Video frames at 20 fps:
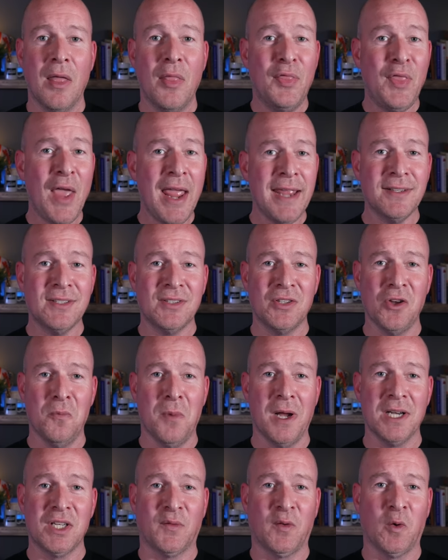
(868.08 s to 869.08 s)
Thanks so
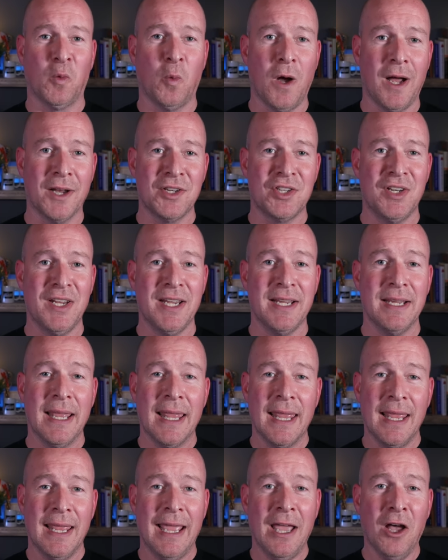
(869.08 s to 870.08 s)
much for watching
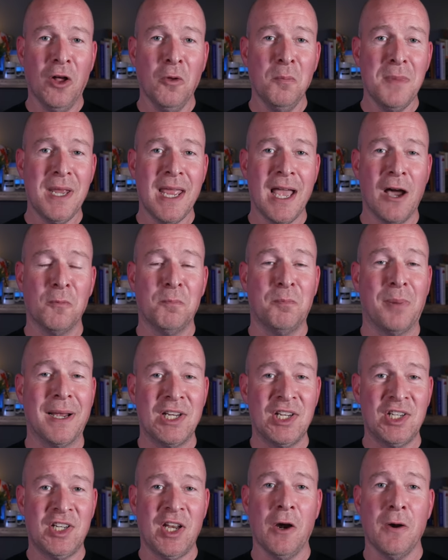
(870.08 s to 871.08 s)
help me out by
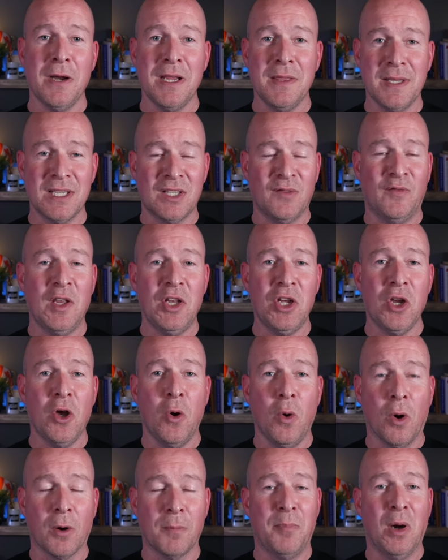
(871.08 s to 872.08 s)
sharing this video
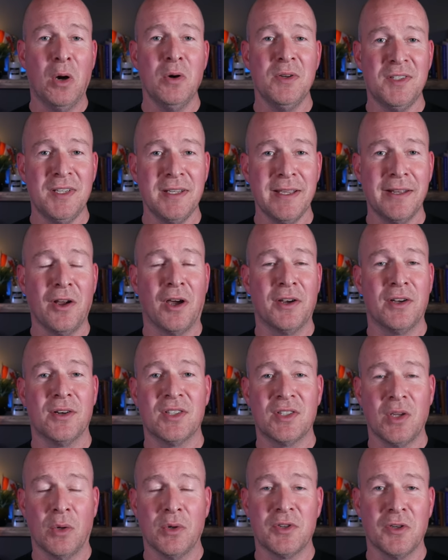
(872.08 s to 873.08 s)
or posting it on your
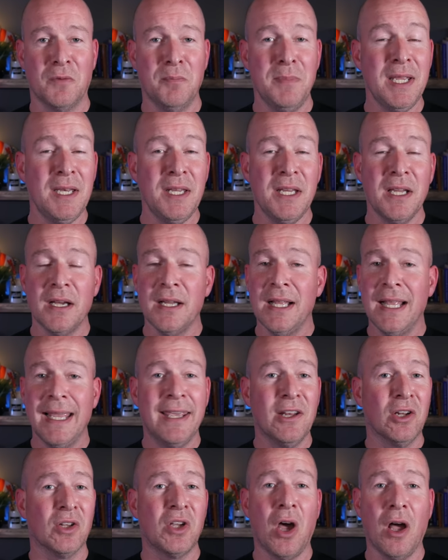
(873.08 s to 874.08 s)
social media.
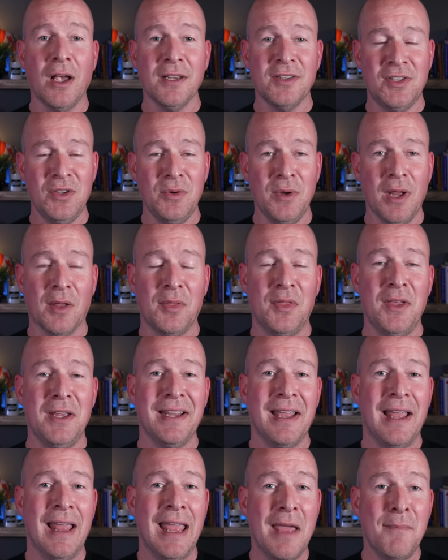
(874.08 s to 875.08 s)
It'll cost you
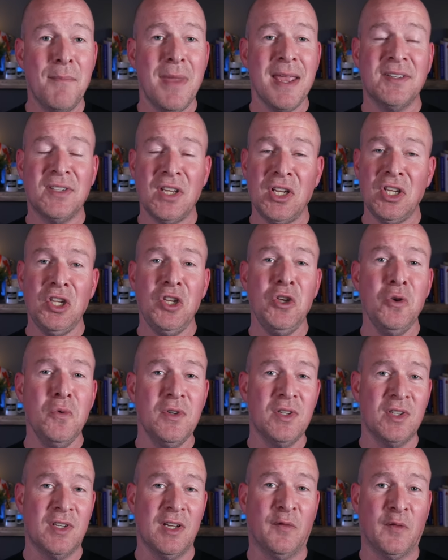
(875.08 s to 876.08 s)
nothing and makes a
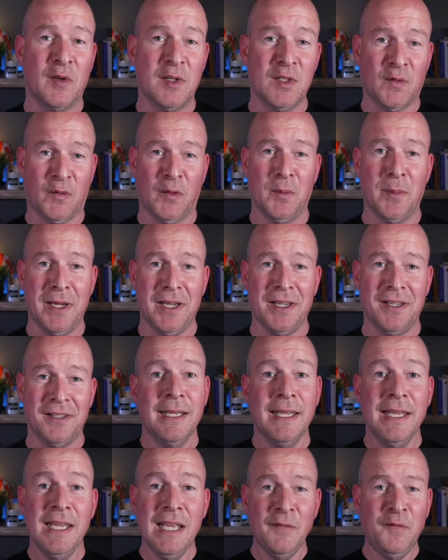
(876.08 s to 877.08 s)
huge difference for me.
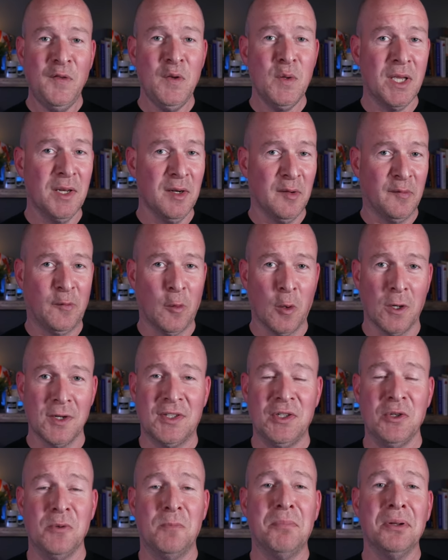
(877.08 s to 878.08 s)
If you can afford
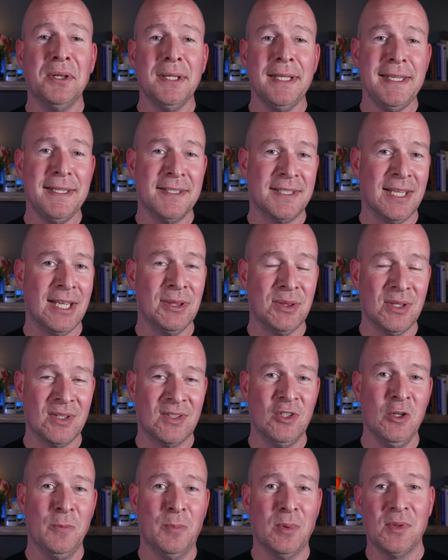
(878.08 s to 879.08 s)
to, please hit the
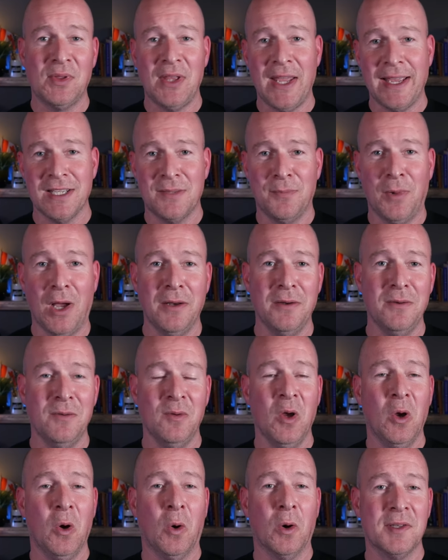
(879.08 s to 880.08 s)
super thanks button
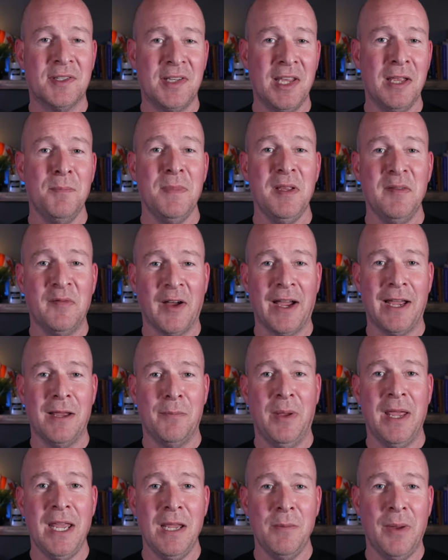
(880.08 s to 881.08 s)
or tip me via
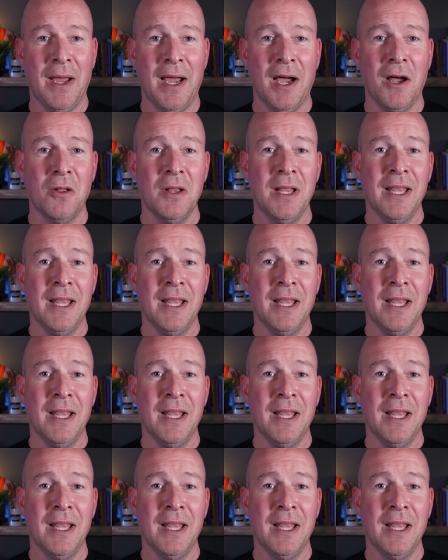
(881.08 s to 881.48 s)
PayPal